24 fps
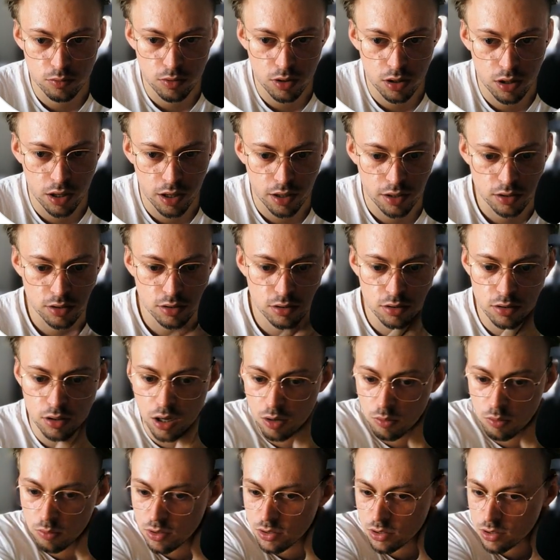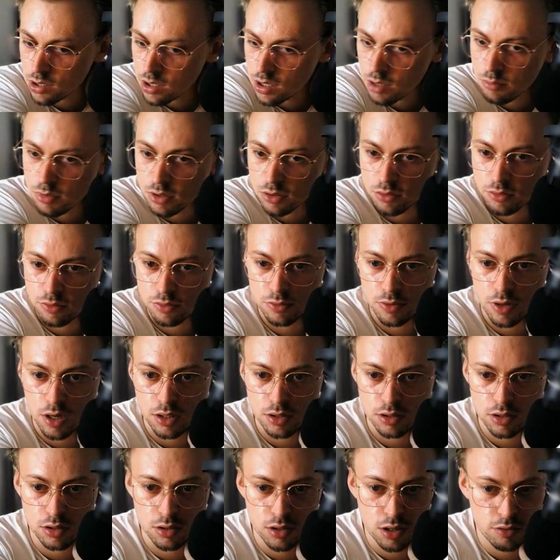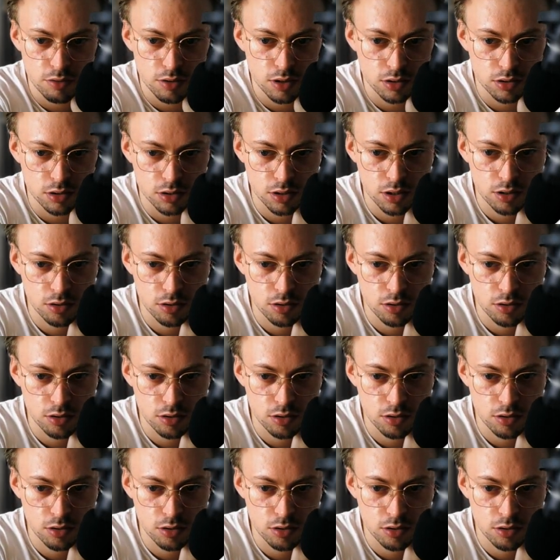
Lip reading: like, I wasn't able to find it directly.